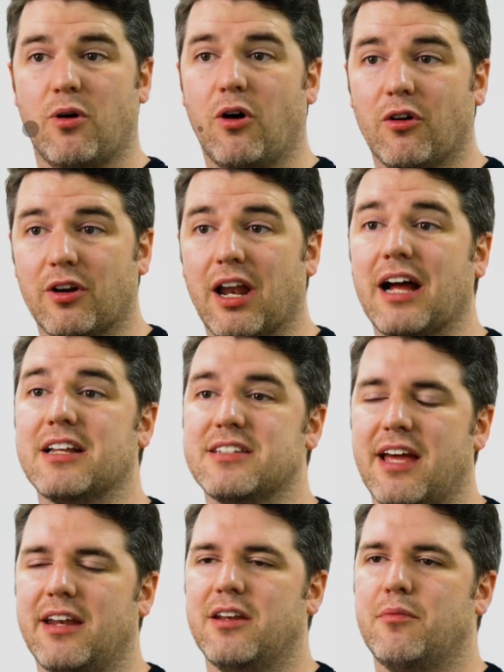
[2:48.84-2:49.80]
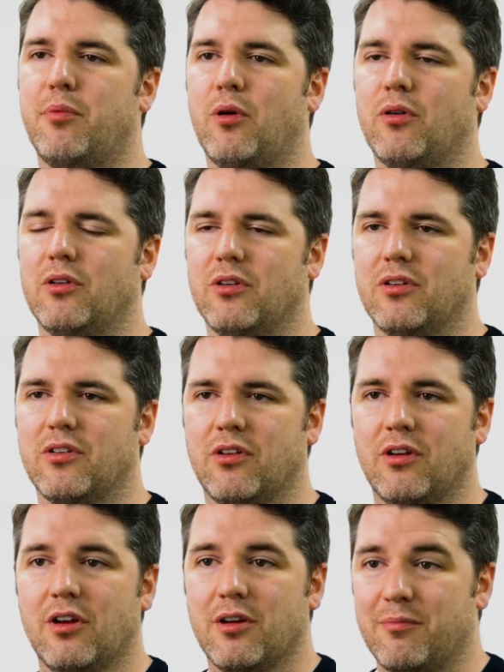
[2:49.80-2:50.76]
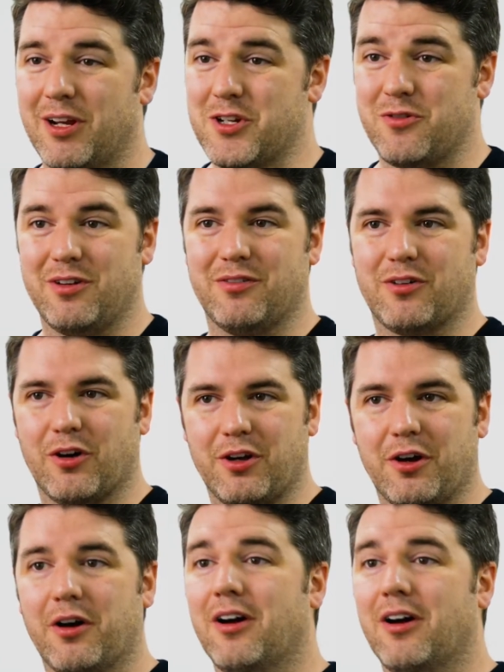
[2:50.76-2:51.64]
online tender portals. Make sure you've got your